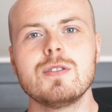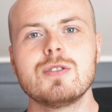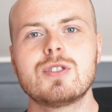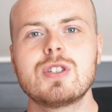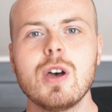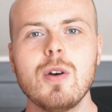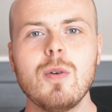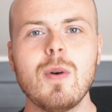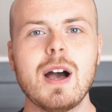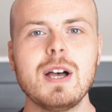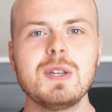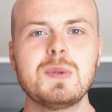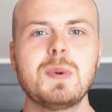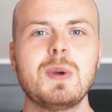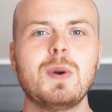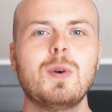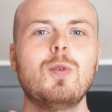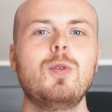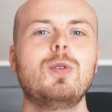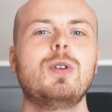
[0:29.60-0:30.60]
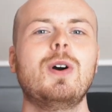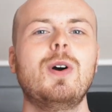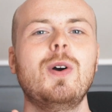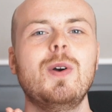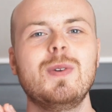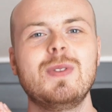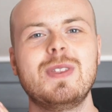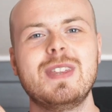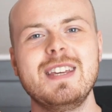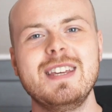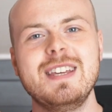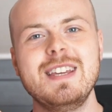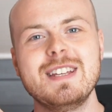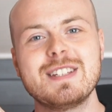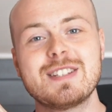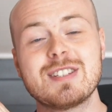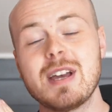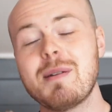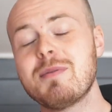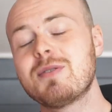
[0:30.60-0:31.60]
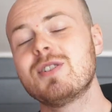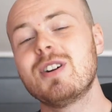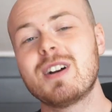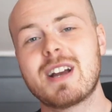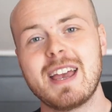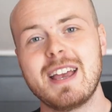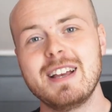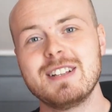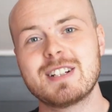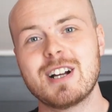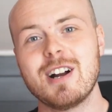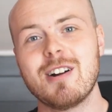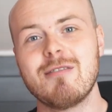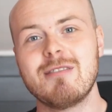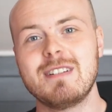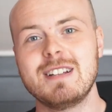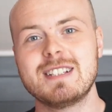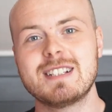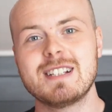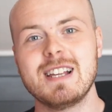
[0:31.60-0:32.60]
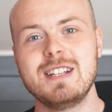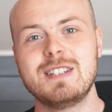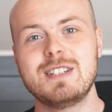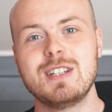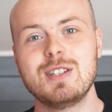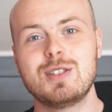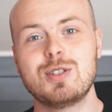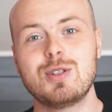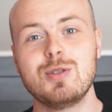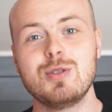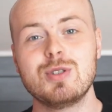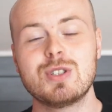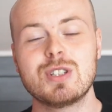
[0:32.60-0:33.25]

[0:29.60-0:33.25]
So as we all know, the Cybertruck is currently slated to